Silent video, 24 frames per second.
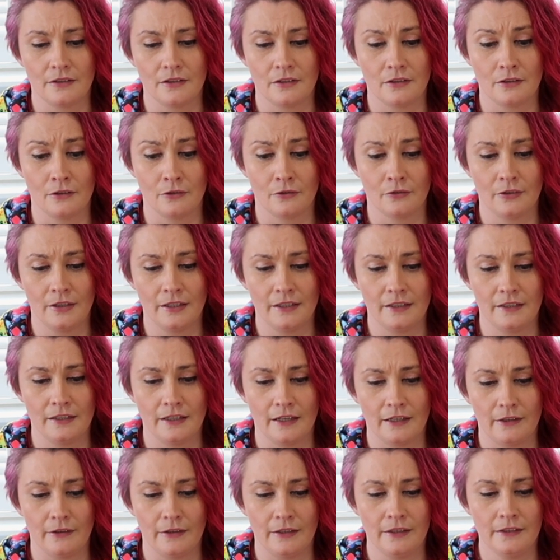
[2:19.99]
So you've got green,
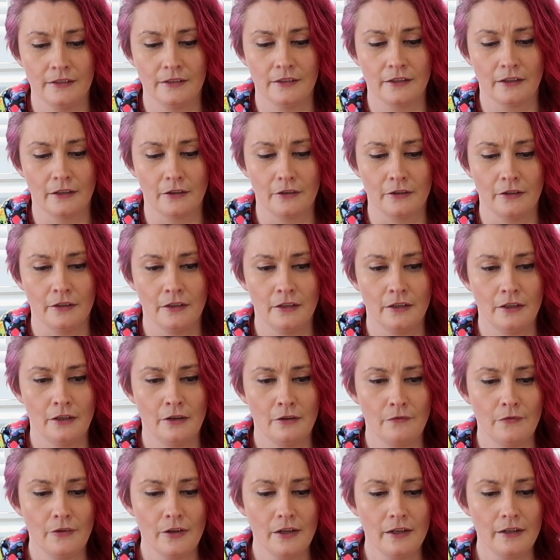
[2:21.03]
yellow, indigo,
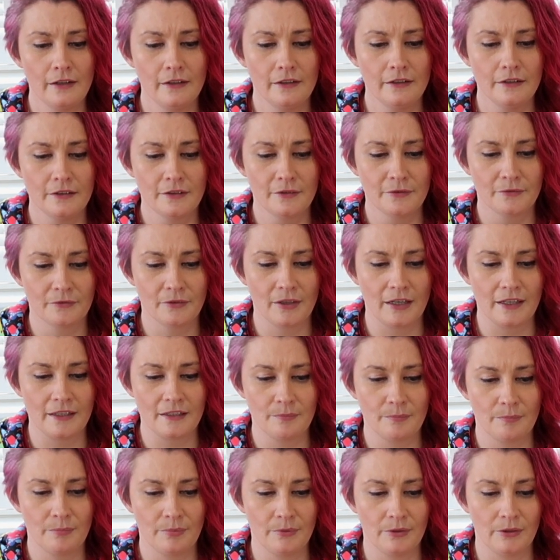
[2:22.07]
violet, red,
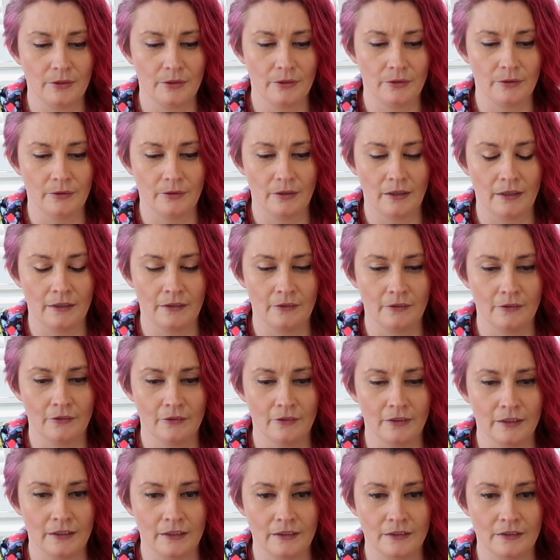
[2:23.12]
blue and
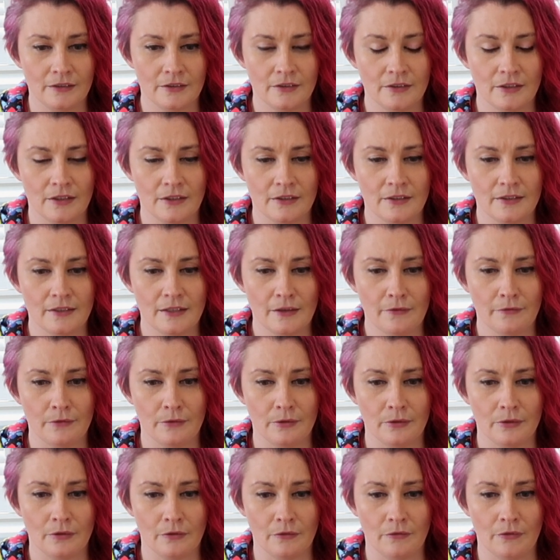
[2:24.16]
orange. So there's
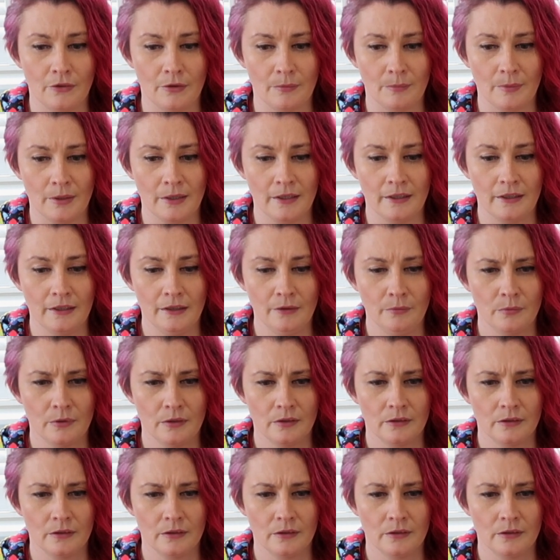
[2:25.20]
7 of them here.